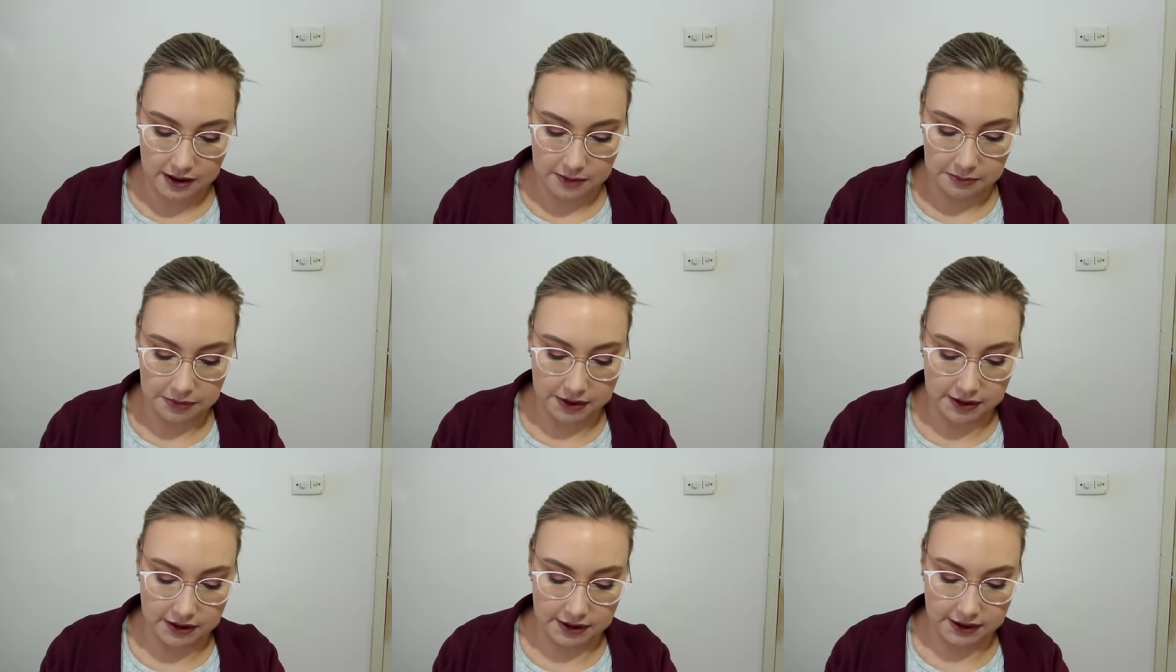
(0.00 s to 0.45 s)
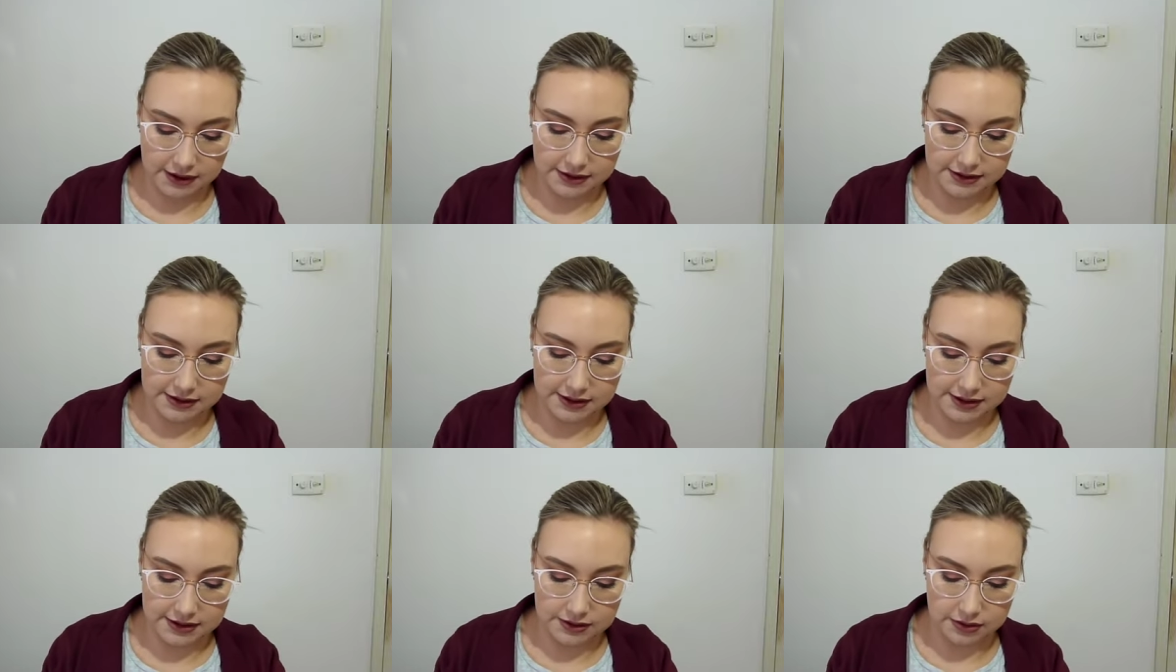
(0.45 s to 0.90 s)
But it is
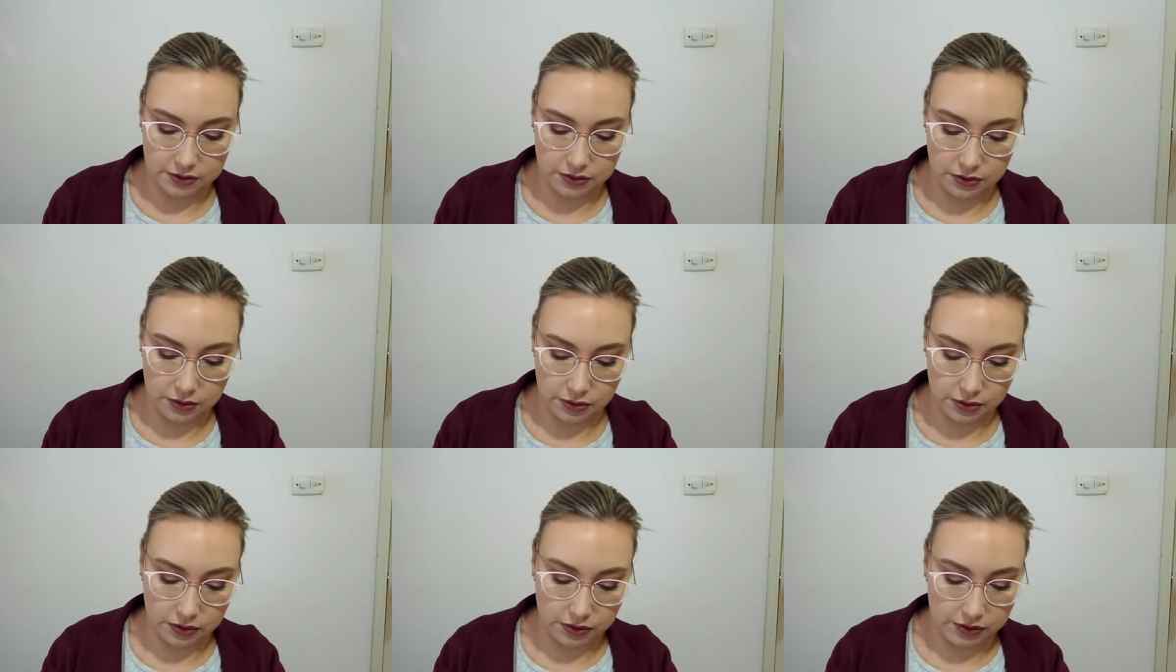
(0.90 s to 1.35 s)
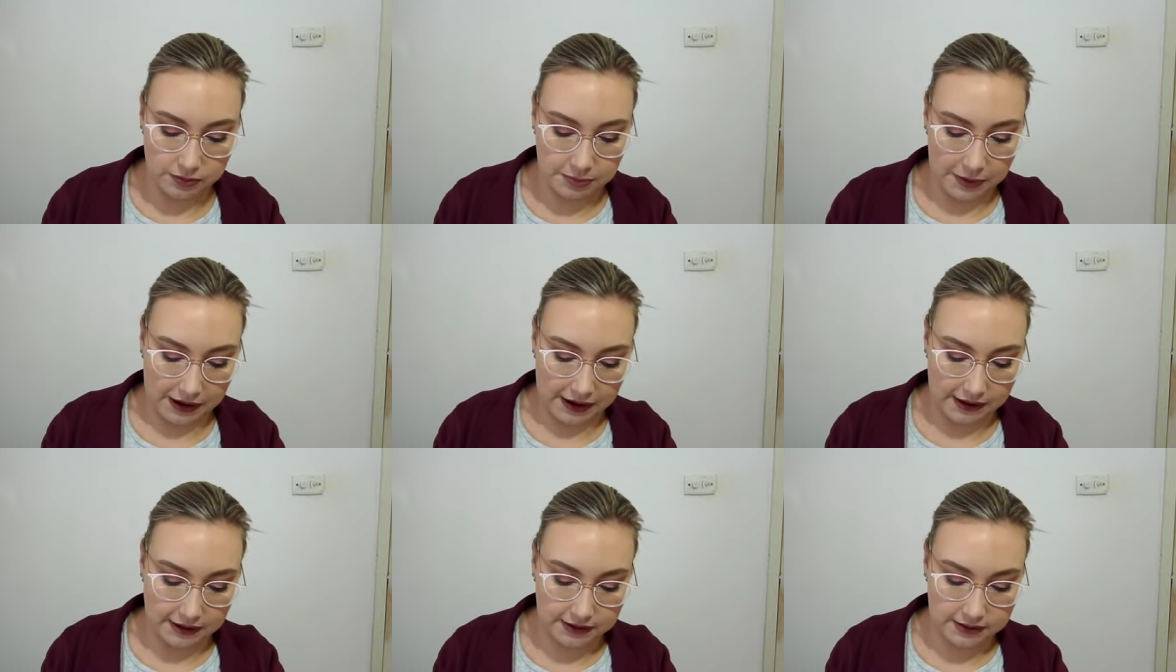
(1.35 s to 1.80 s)
this nude
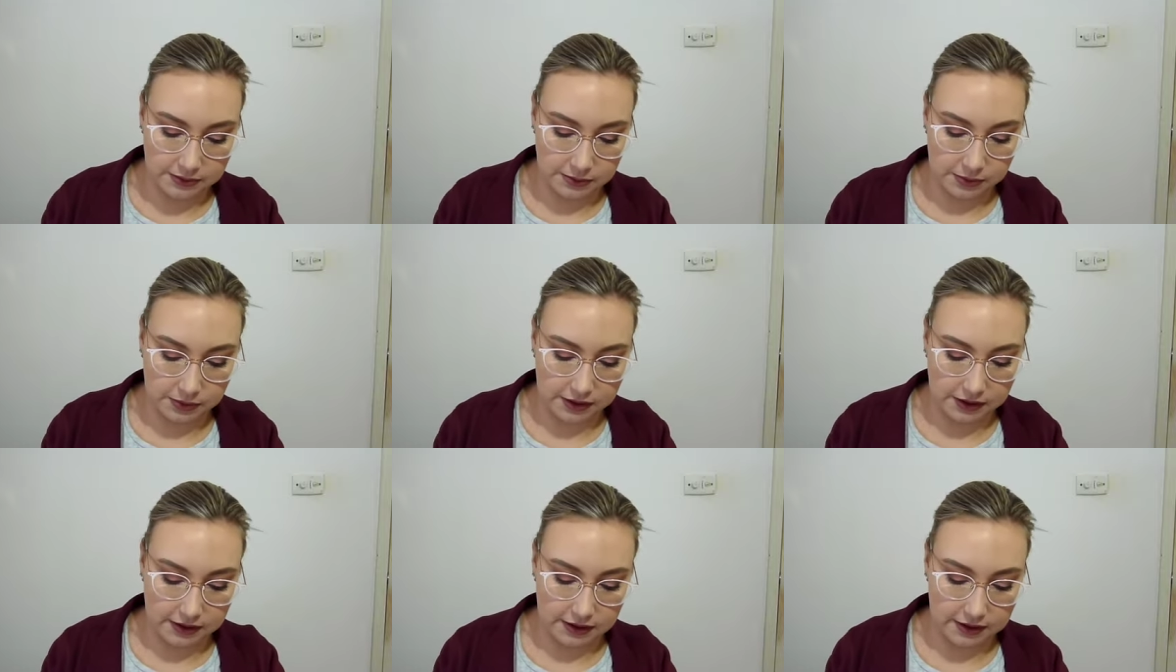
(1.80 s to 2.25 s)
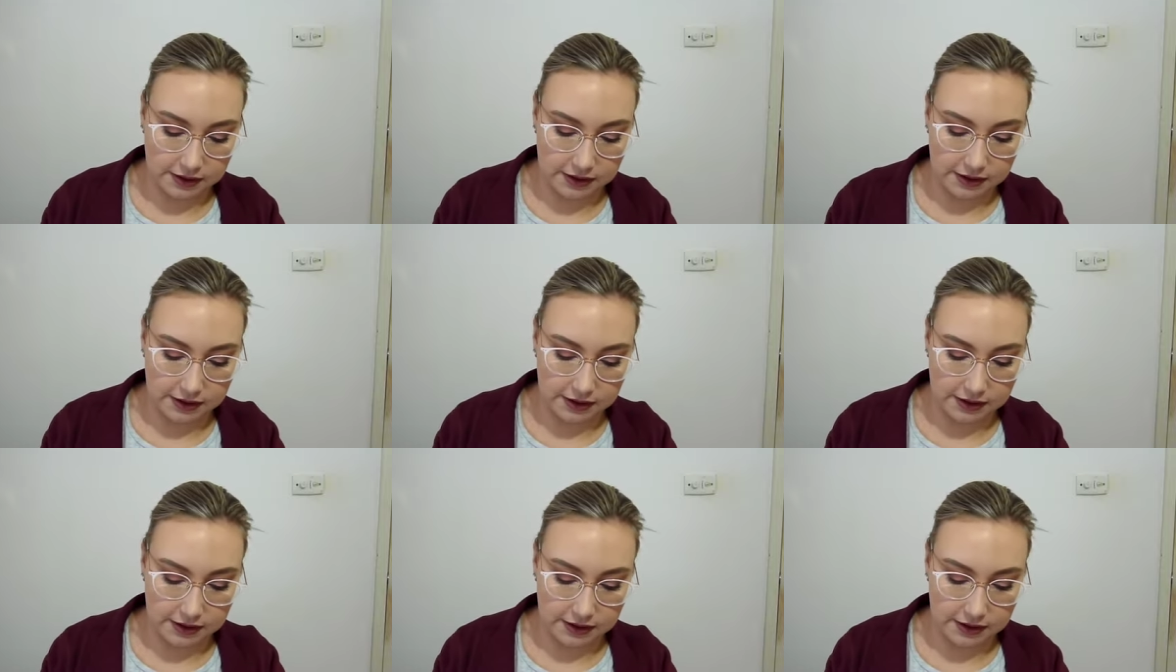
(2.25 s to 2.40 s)
base with